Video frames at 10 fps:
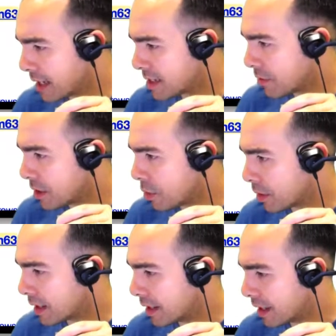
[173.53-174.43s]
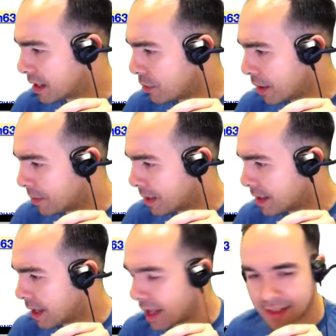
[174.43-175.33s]
Is everything working? Can you hear me?
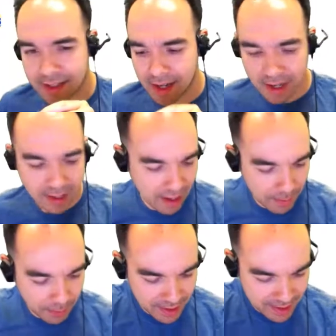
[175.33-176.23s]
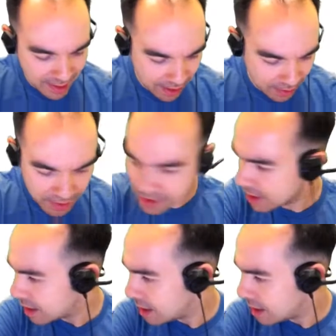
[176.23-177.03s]
Yes. Can I play sounds?